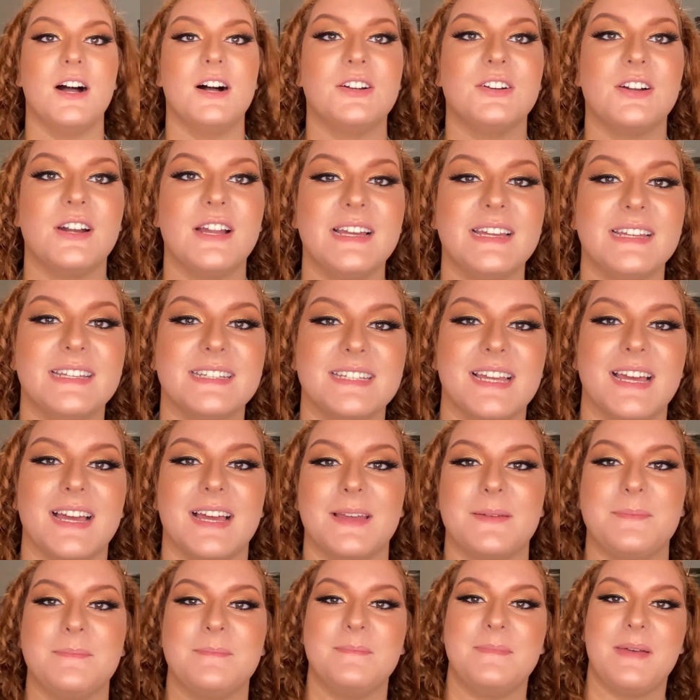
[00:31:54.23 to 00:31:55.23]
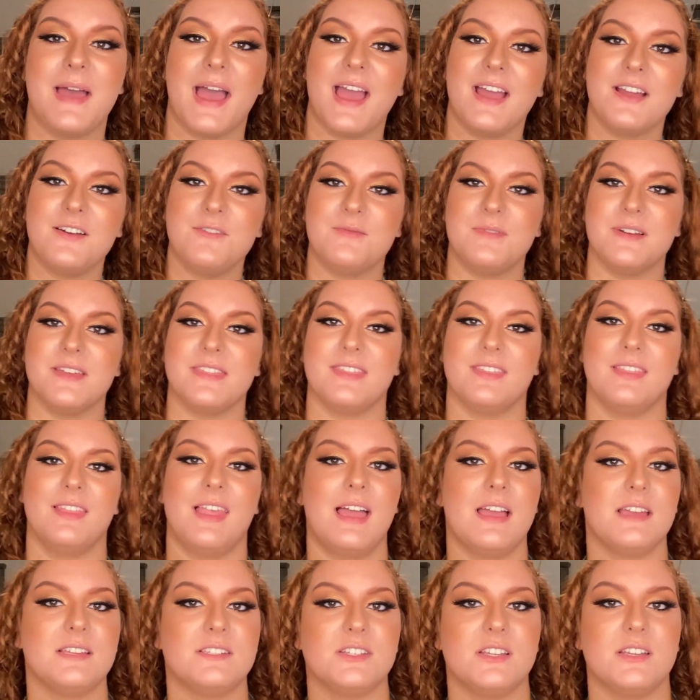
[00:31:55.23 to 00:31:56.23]
All right, I'm back with
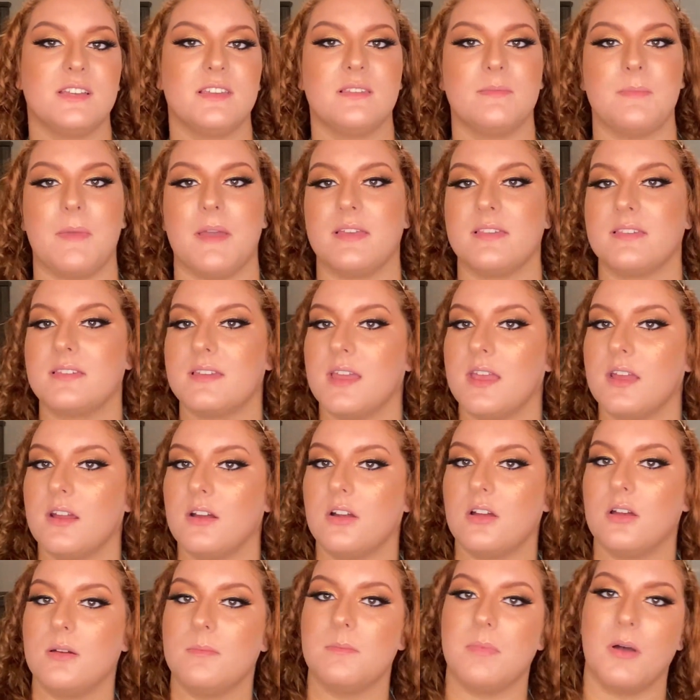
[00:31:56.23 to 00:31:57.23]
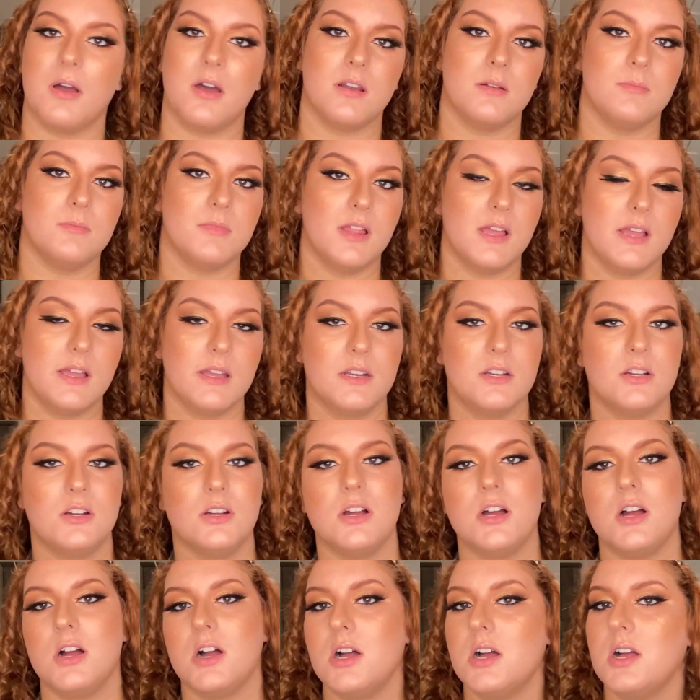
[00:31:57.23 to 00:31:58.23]
lashes, mascara, bottom
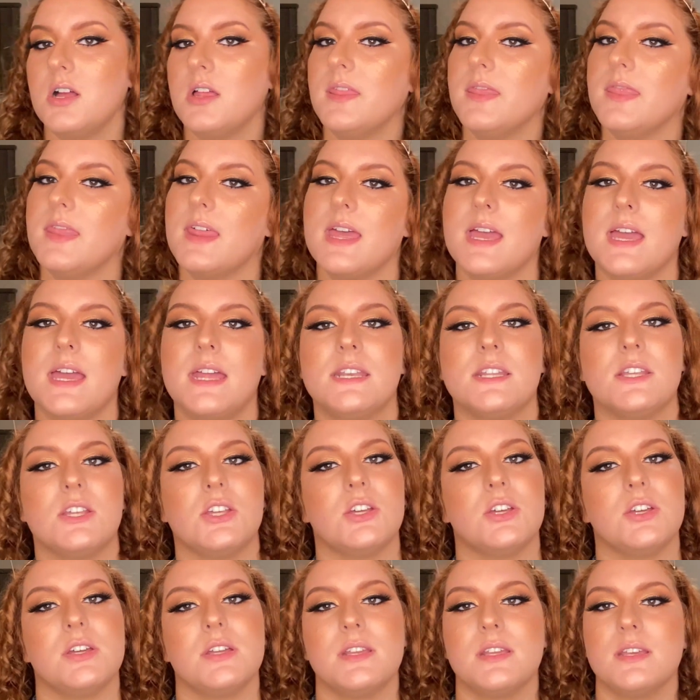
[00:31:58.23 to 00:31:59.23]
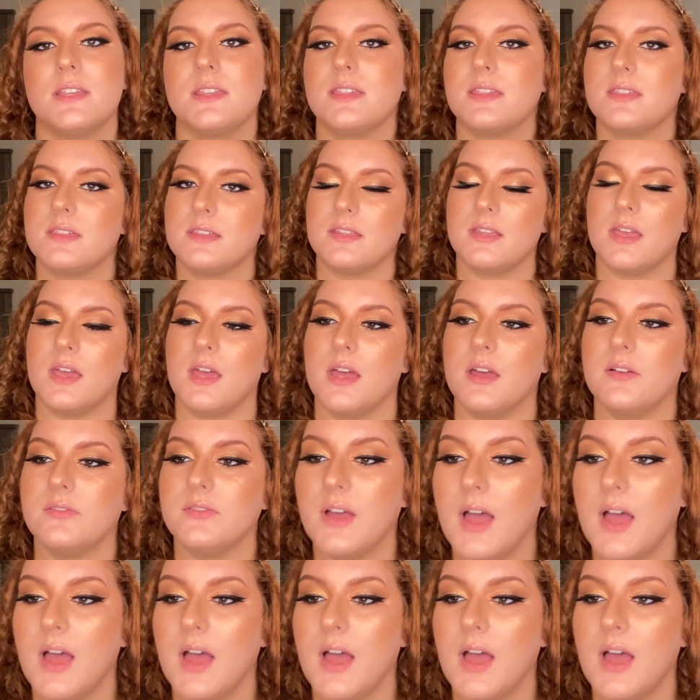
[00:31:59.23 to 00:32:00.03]
liner, all that good stuff.